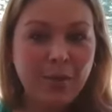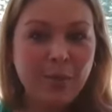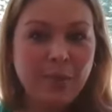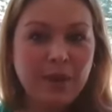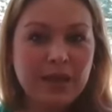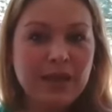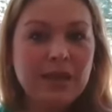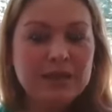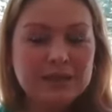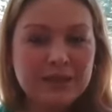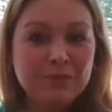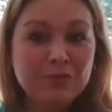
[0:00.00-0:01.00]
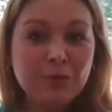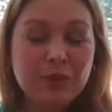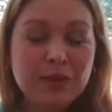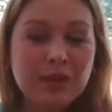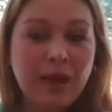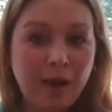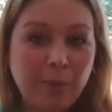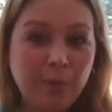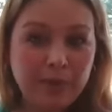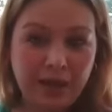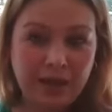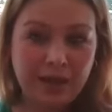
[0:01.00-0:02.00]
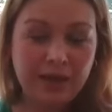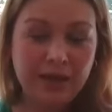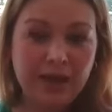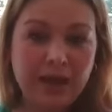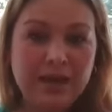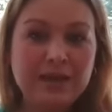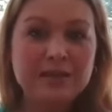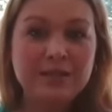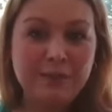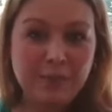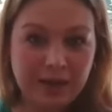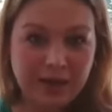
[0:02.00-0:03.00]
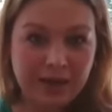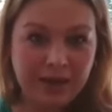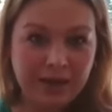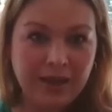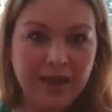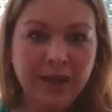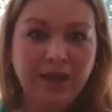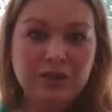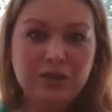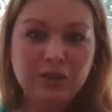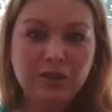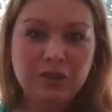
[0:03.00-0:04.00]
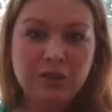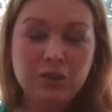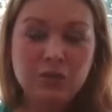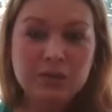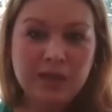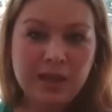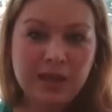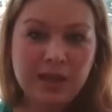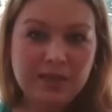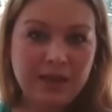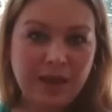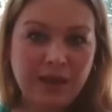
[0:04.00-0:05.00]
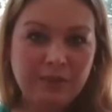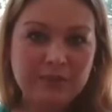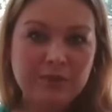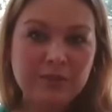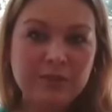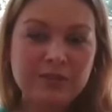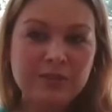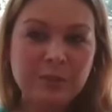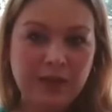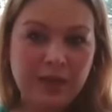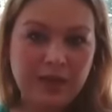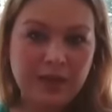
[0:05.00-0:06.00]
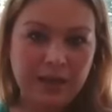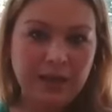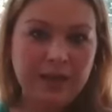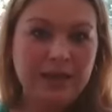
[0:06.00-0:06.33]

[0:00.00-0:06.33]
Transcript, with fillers: but it seems really complicated and intimidating until you take the time to explain it.